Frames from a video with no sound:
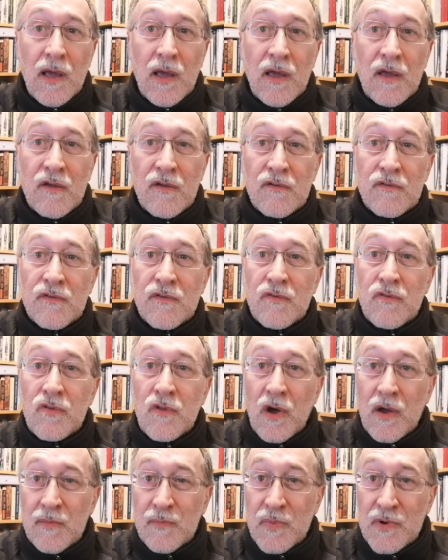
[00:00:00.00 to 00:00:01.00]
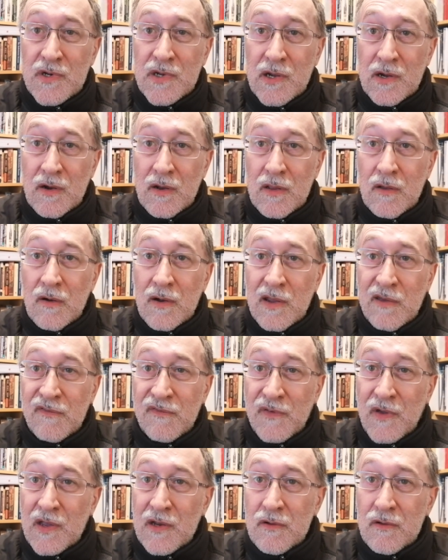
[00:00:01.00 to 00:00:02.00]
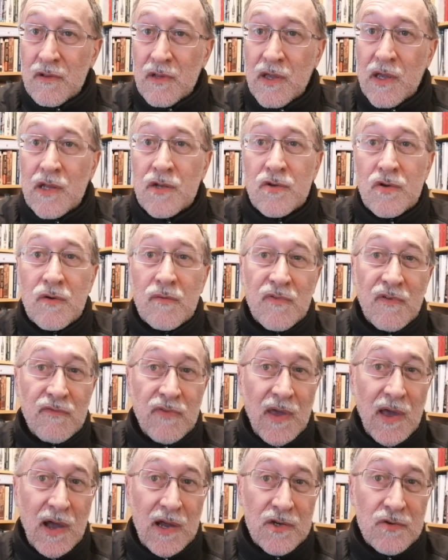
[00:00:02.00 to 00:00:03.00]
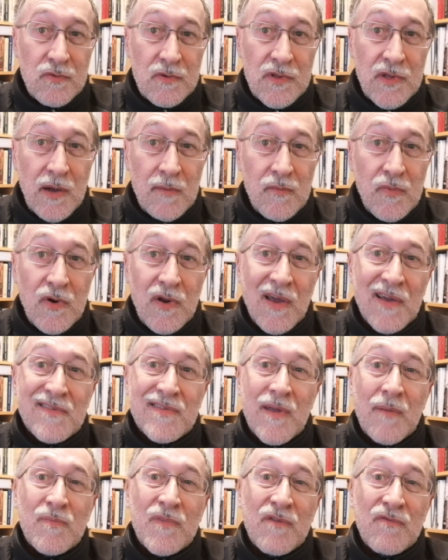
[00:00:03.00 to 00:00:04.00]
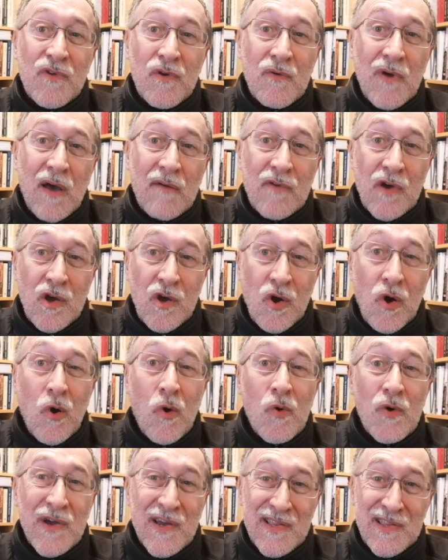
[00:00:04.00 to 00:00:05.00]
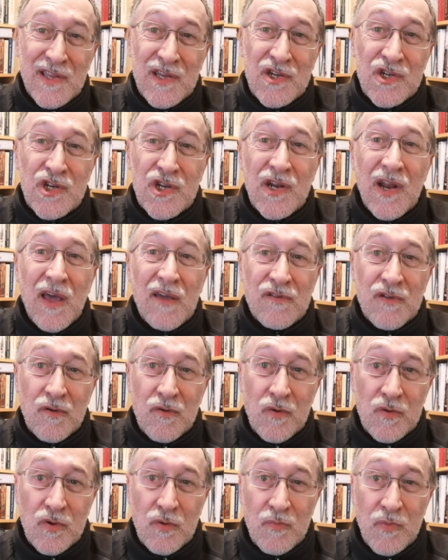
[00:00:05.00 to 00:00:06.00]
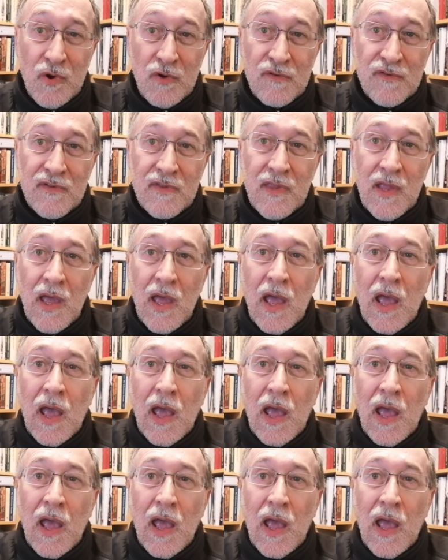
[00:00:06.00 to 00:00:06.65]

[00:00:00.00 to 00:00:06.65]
is not particularly fatal in terms of the actual number except if you have a co-condition as an older person